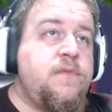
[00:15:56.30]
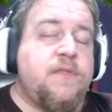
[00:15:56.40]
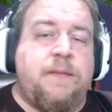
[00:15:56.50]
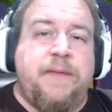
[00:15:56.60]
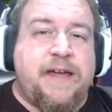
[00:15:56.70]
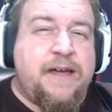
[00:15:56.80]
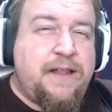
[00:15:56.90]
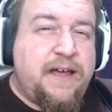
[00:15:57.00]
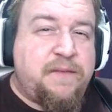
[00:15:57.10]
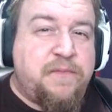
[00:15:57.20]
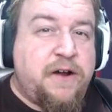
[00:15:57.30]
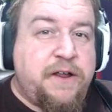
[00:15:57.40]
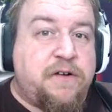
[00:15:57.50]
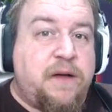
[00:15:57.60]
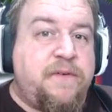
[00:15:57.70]
That'd be kind of like Mardi
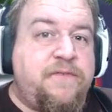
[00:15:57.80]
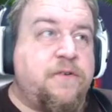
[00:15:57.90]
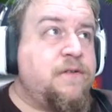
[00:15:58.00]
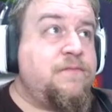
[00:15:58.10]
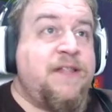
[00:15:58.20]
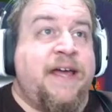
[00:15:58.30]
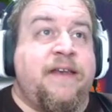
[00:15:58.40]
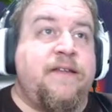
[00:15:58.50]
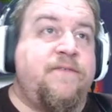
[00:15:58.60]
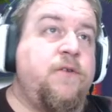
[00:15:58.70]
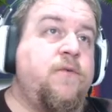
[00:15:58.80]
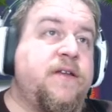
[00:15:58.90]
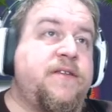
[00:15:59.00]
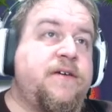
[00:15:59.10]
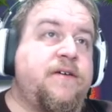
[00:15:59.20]
Gras before Lent, if you
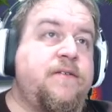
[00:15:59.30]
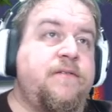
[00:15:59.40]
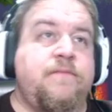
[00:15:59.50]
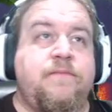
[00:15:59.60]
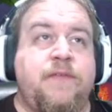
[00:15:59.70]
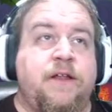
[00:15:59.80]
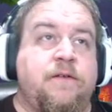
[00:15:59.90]
want to, you